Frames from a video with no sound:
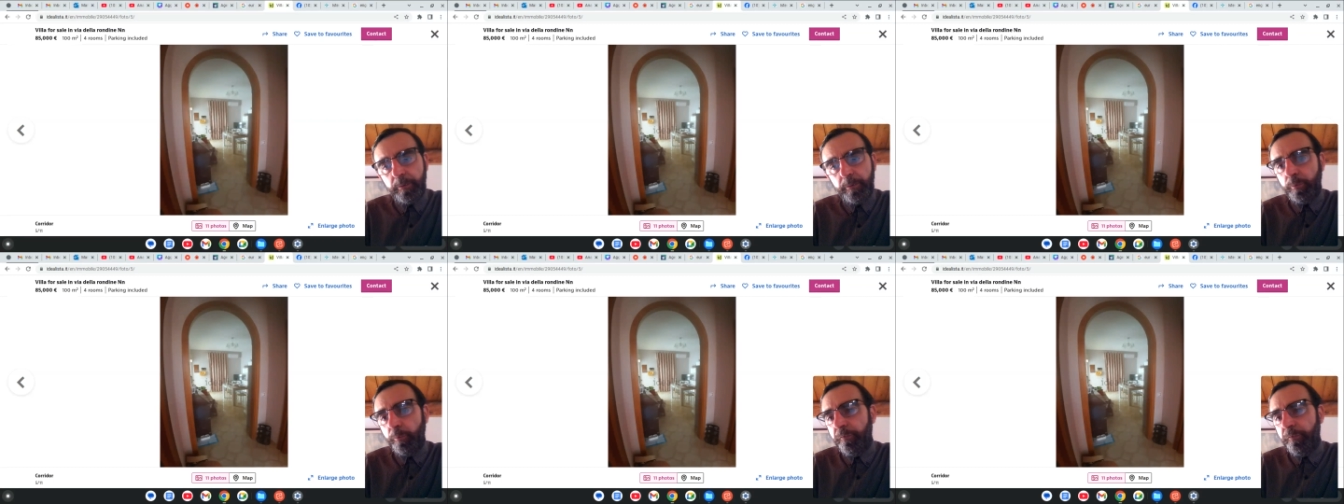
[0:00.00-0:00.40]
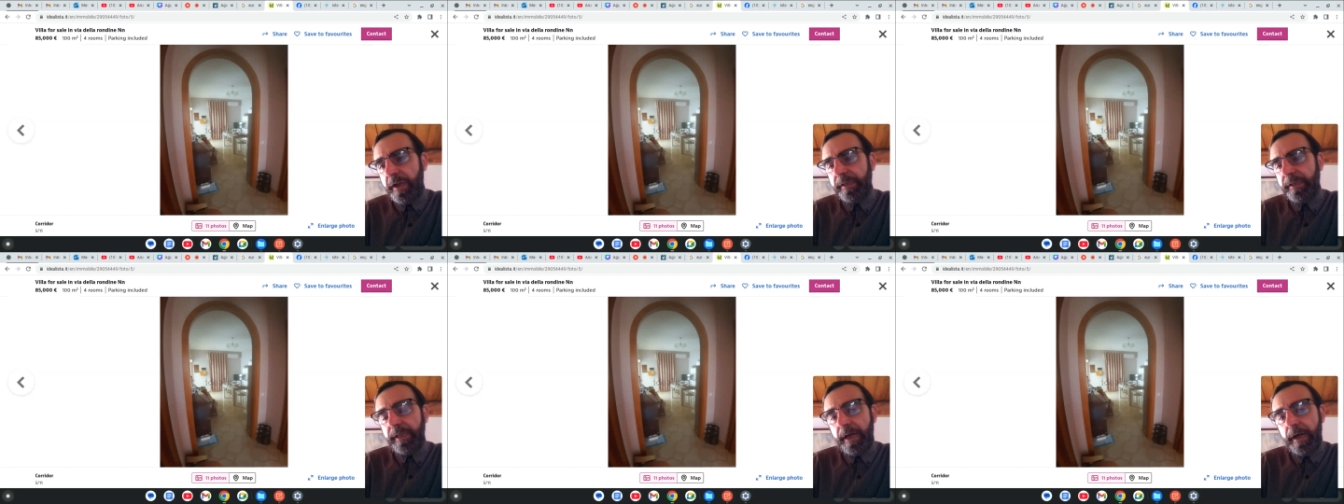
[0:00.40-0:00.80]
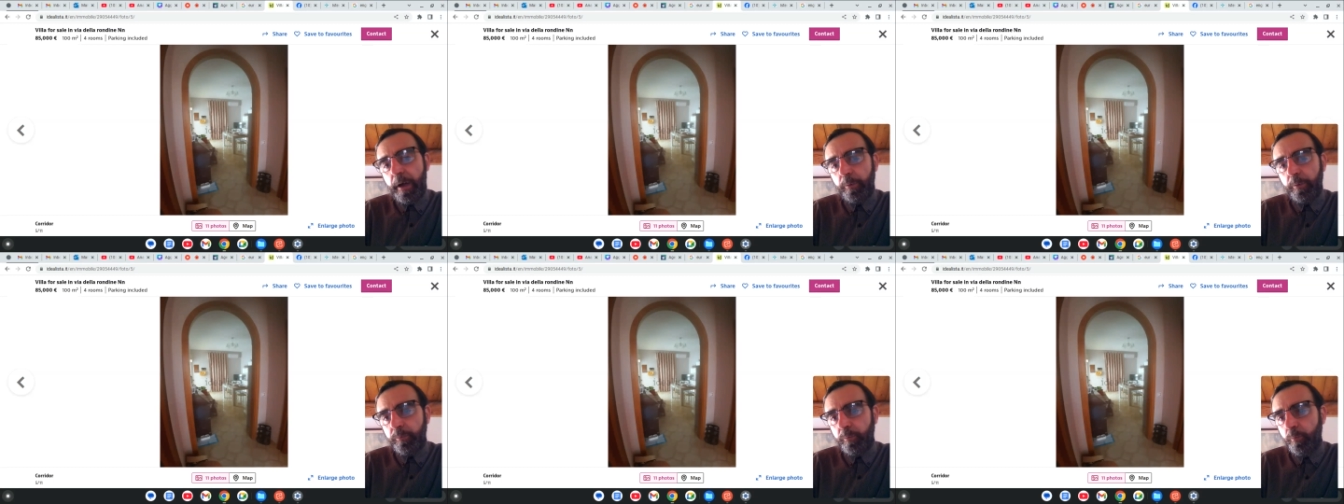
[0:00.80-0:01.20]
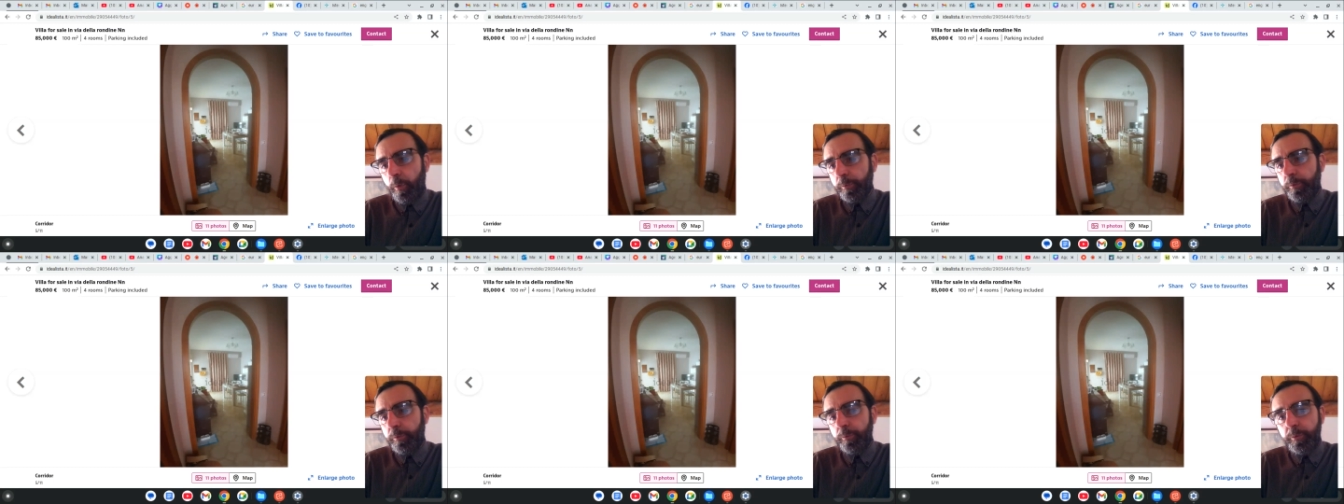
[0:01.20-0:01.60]
to find out
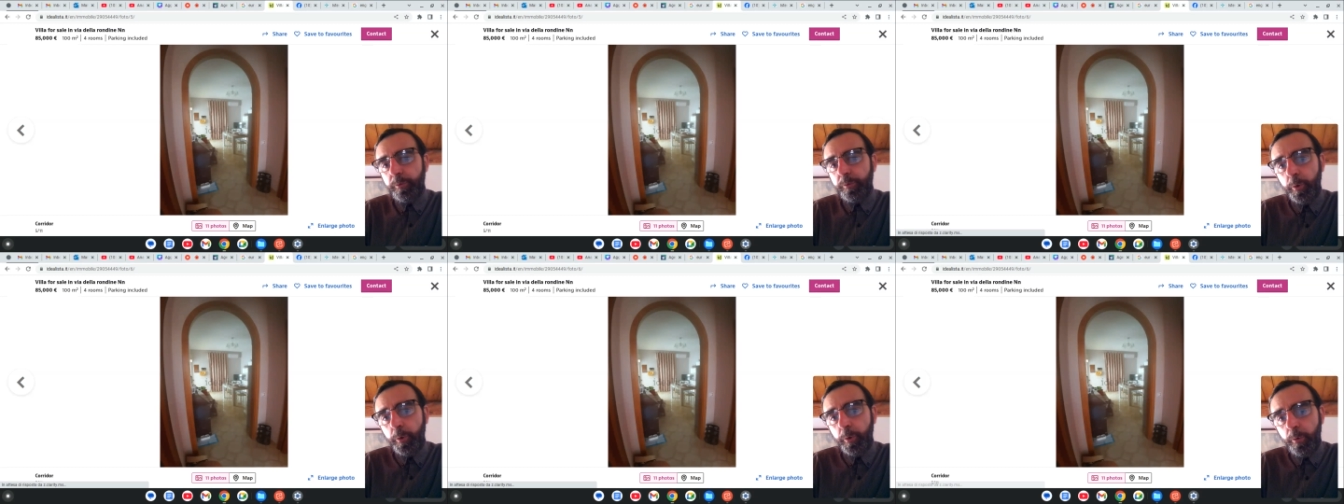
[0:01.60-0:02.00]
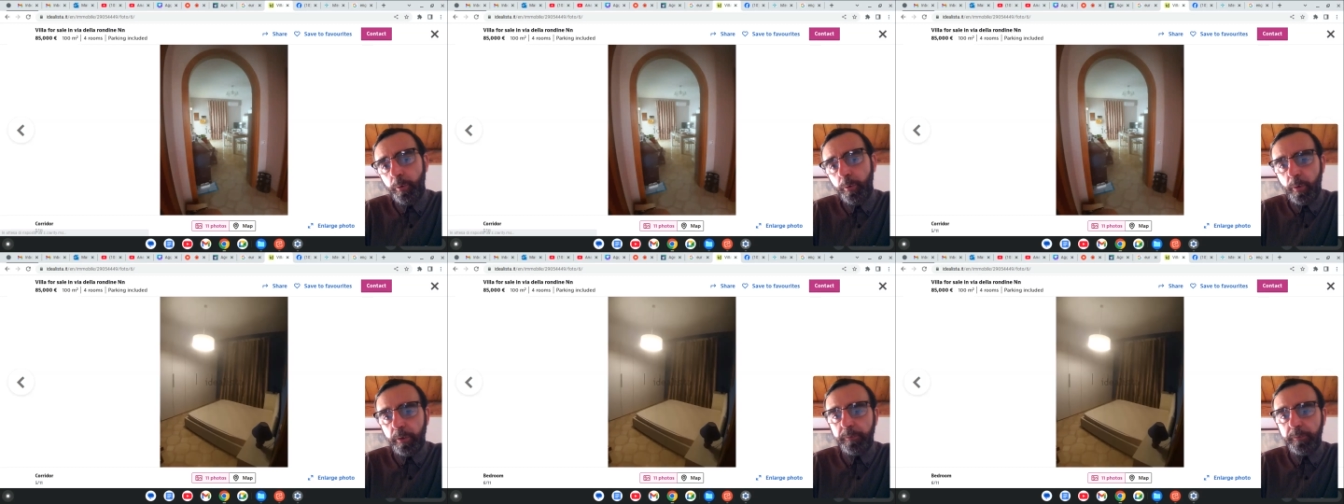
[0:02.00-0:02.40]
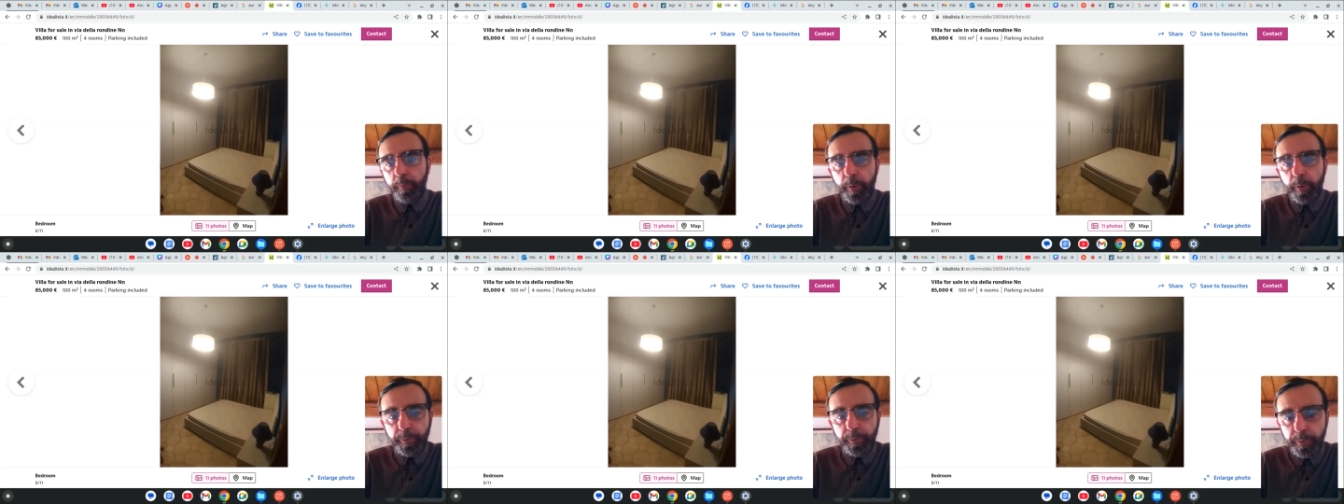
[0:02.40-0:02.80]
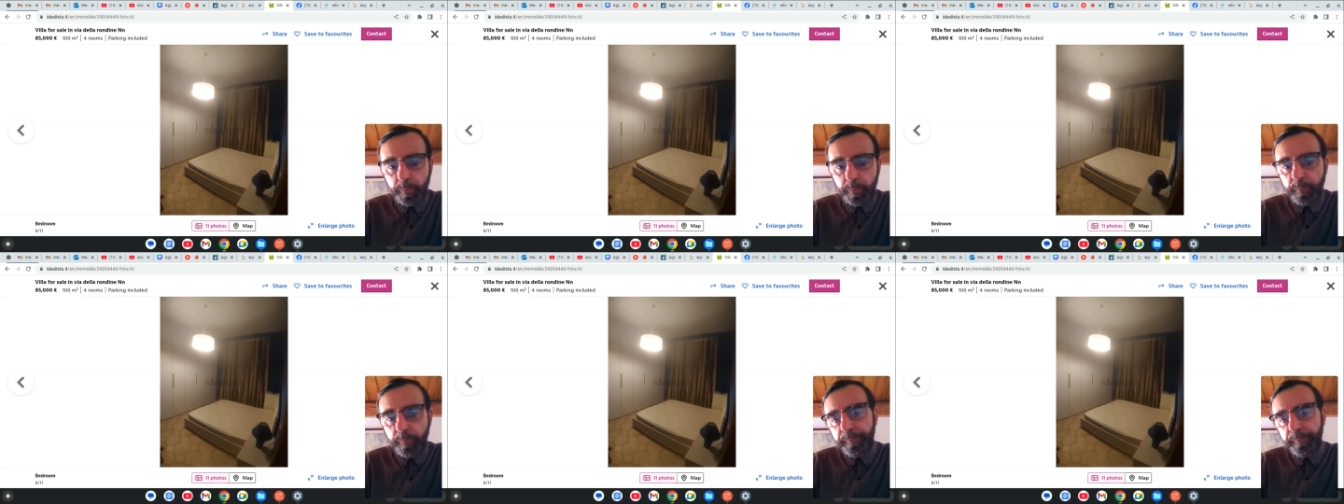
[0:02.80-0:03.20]
what to do, what to not
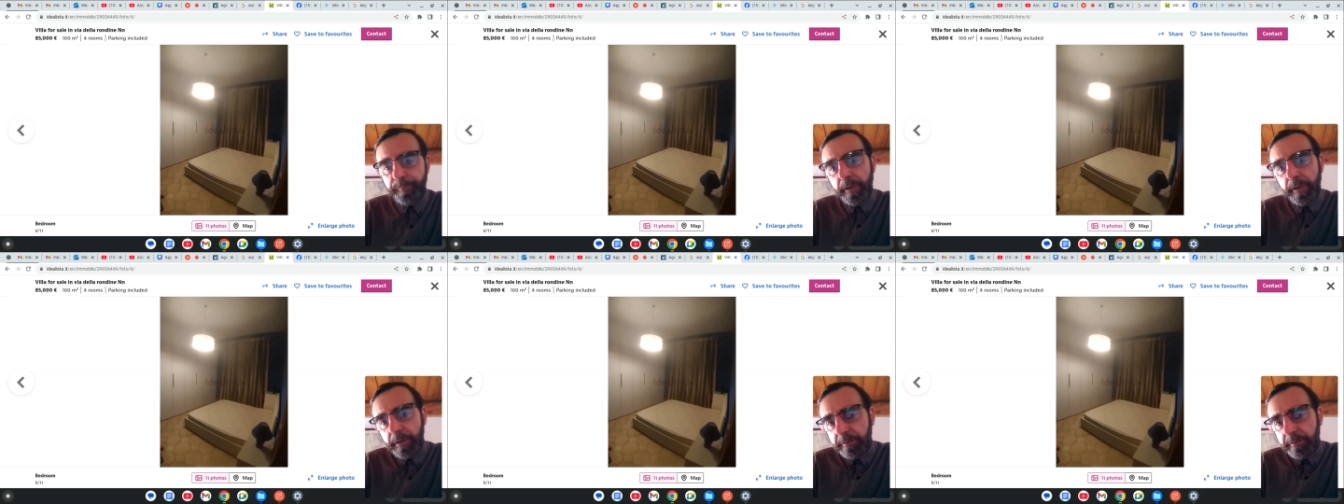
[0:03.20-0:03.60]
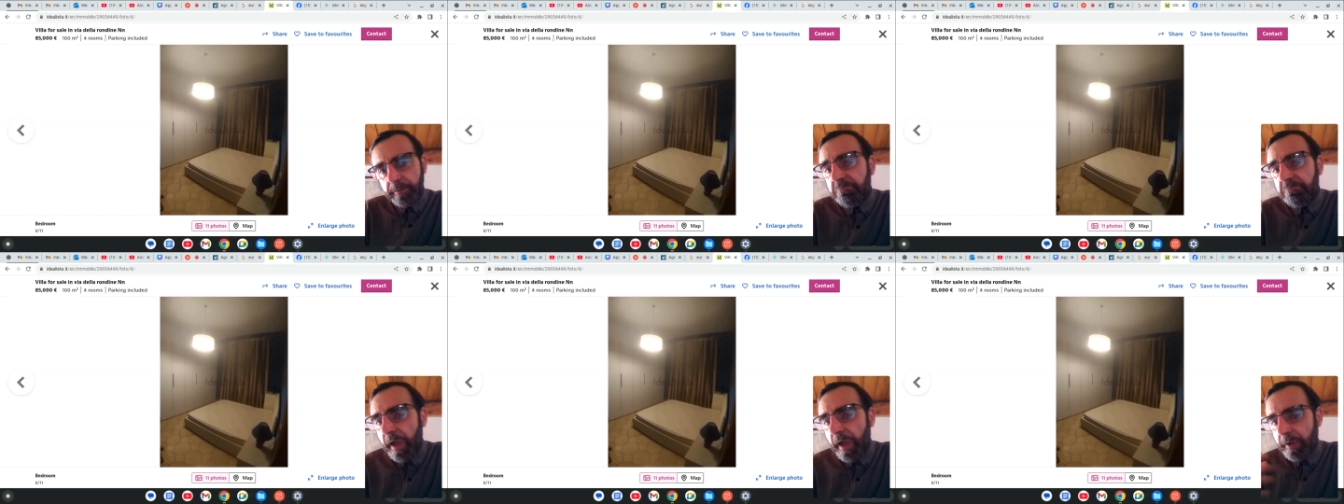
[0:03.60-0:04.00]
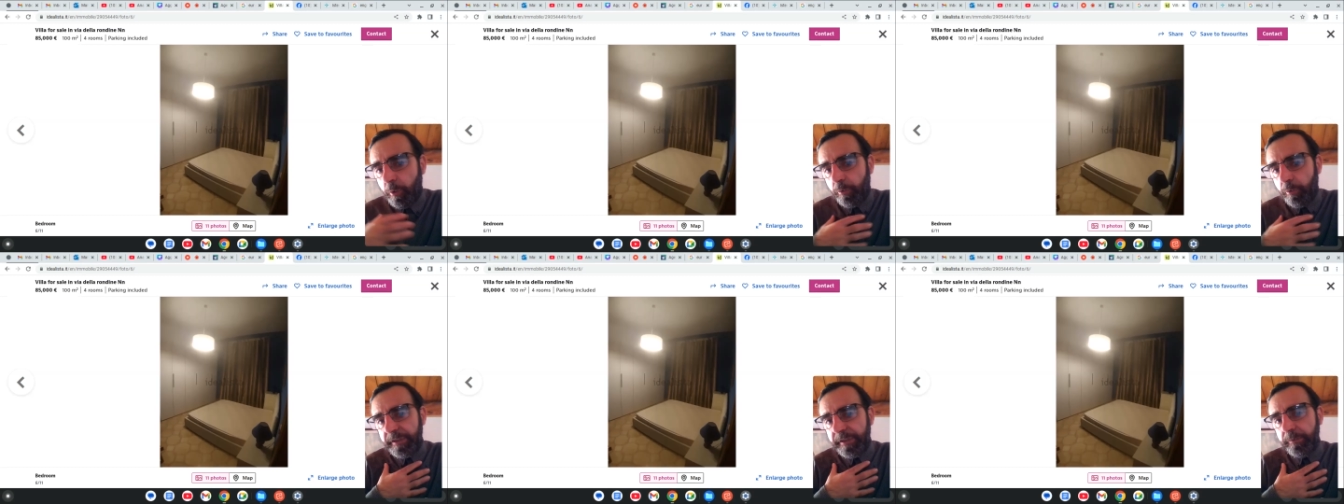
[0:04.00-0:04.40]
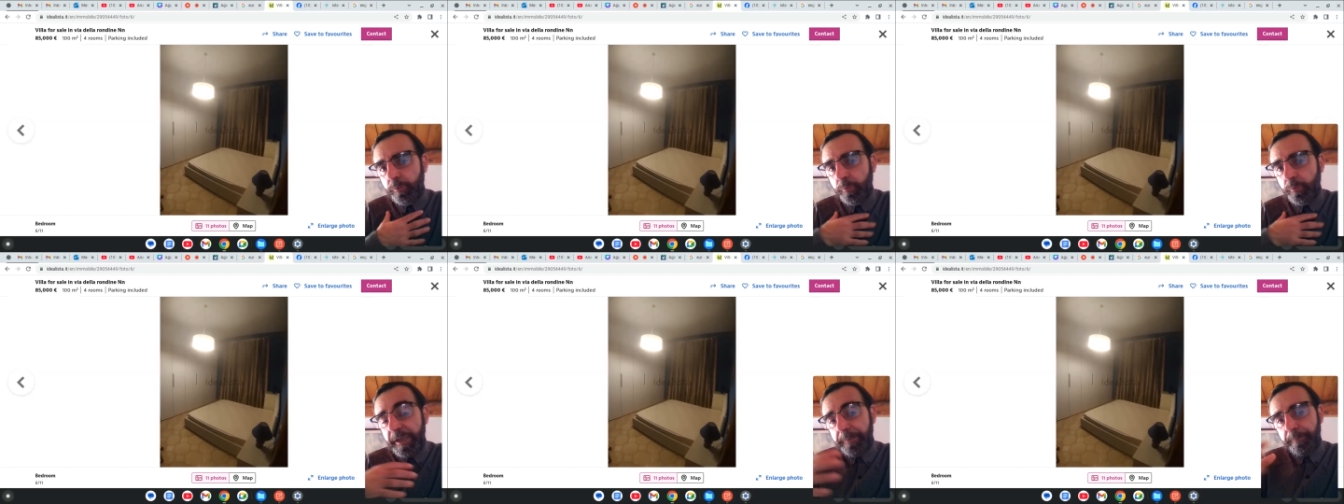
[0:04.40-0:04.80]
do, according
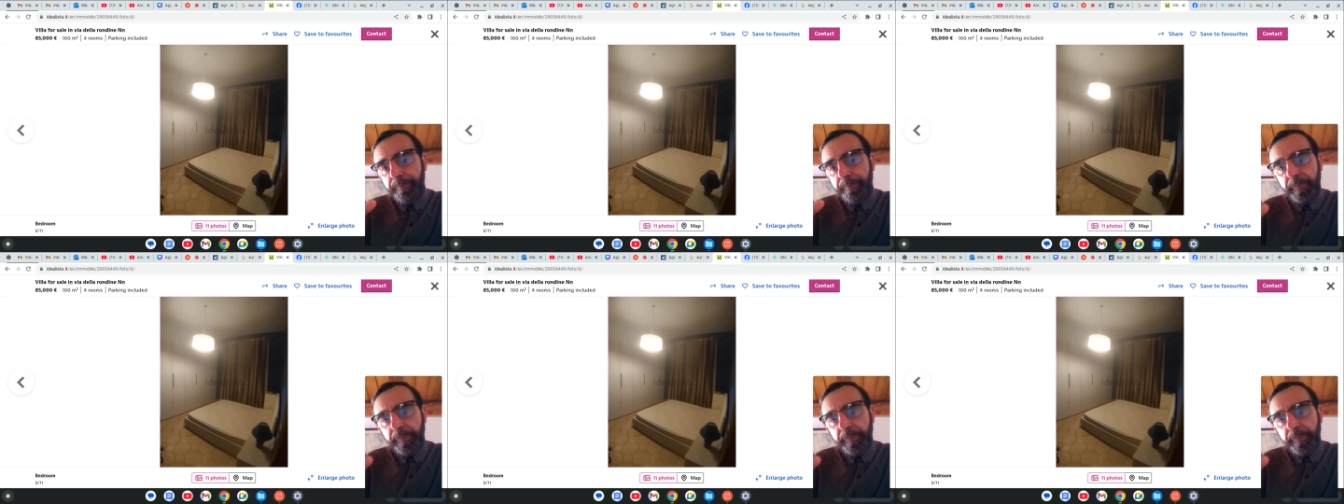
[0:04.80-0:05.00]
to me.